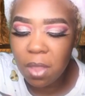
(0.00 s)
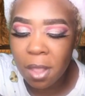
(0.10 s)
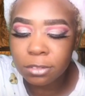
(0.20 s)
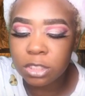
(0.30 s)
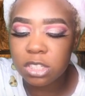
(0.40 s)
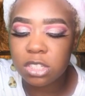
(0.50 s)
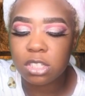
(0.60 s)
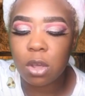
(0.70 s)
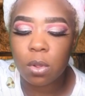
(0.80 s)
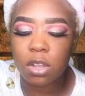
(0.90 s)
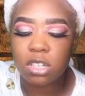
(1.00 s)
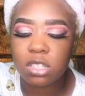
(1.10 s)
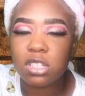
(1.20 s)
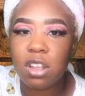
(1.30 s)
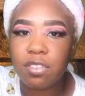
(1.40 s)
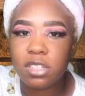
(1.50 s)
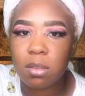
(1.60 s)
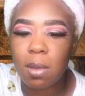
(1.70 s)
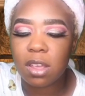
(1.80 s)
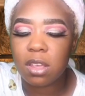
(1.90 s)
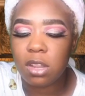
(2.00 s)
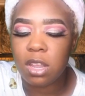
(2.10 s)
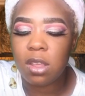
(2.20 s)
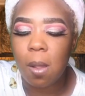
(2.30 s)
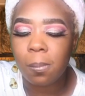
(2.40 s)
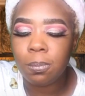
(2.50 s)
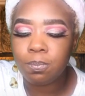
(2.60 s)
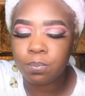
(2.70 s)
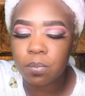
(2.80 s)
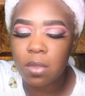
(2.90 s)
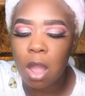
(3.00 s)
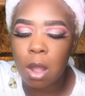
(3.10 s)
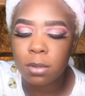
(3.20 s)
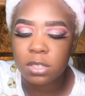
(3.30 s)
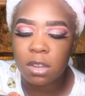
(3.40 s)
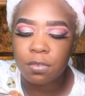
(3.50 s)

This is so good. This is definitely something I could eat almost every